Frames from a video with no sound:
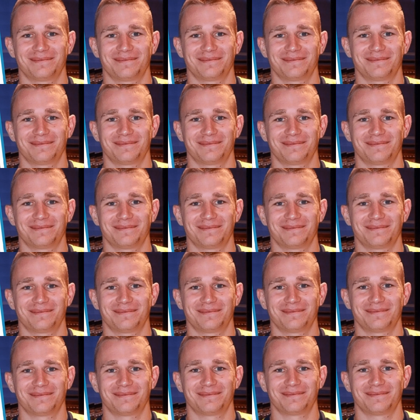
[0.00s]

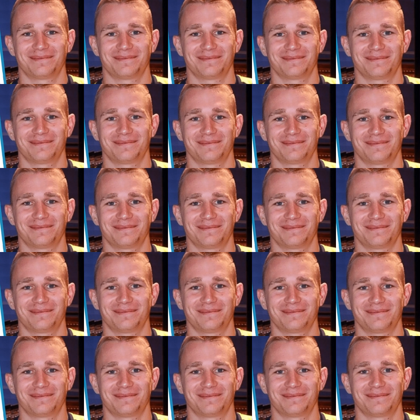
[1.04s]

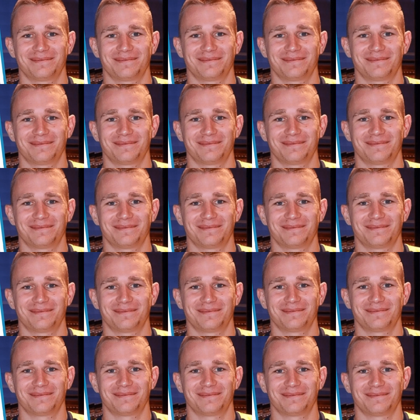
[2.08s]

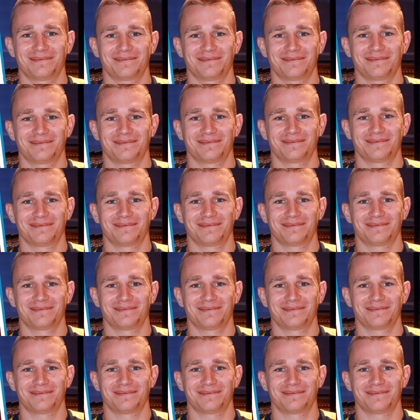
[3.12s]

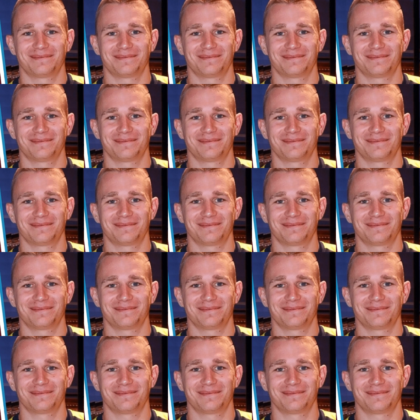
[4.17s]

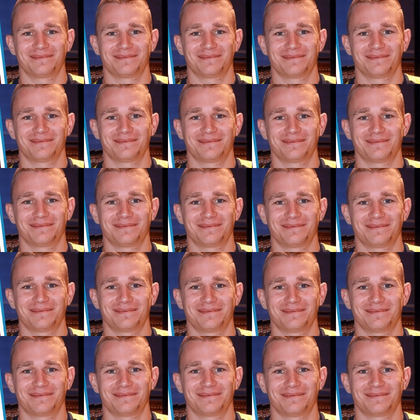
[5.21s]

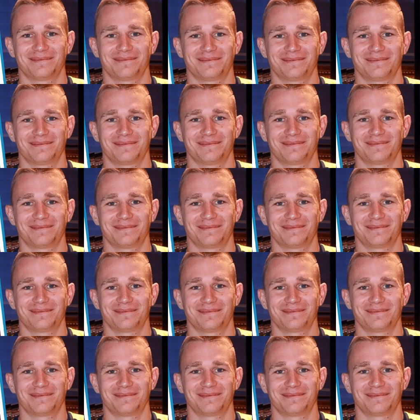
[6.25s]

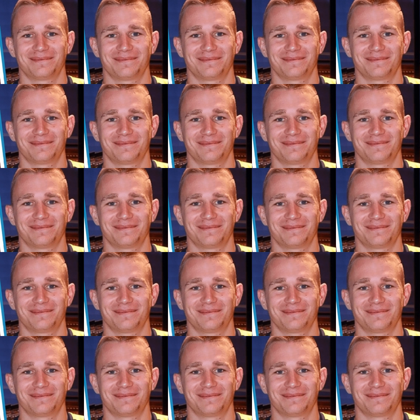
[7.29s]
This person isn't speaking.